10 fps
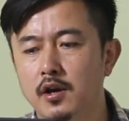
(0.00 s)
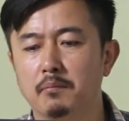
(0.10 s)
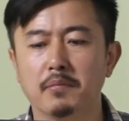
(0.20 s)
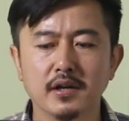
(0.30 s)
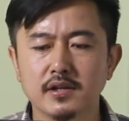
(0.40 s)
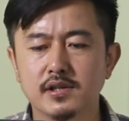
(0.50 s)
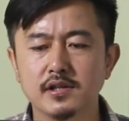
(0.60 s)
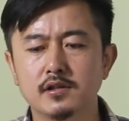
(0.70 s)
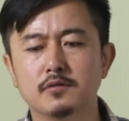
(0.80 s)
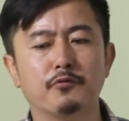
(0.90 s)

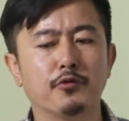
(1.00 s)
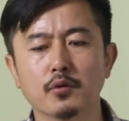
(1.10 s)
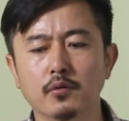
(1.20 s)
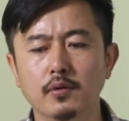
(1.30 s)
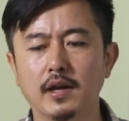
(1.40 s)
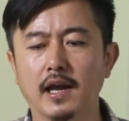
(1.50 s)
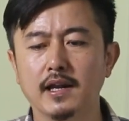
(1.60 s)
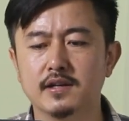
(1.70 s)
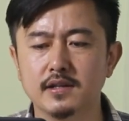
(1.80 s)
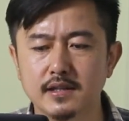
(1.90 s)
medicines, fuel,
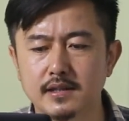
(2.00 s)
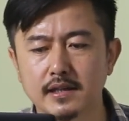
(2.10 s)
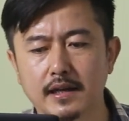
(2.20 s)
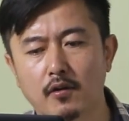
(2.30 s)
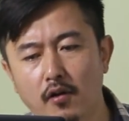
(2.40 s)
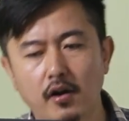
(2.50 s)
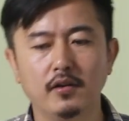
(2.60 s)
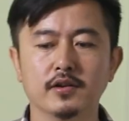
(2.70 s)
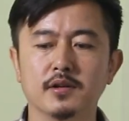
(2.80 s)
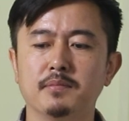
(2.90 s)
electricity, and
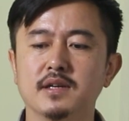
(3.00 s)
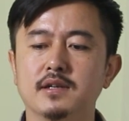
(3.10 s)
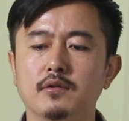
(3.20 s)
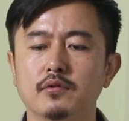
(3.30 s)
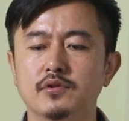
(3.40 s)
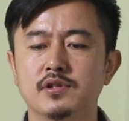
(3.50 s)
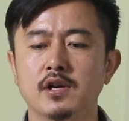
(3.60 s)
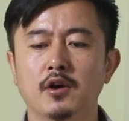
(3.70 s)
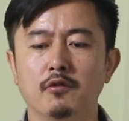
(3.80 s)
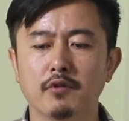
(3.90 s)
all other basic goods
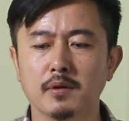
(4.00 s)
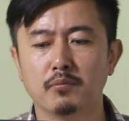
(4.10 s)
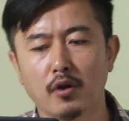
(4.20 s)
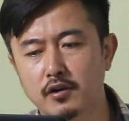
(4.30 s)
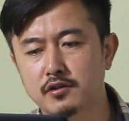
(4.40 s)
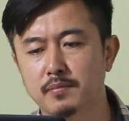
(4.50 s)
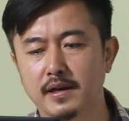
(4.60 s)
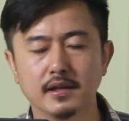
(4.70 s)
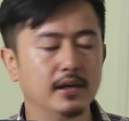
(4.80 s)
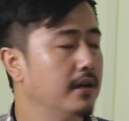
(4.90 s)
were blocked
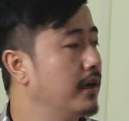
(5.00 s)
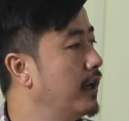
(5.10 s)
by the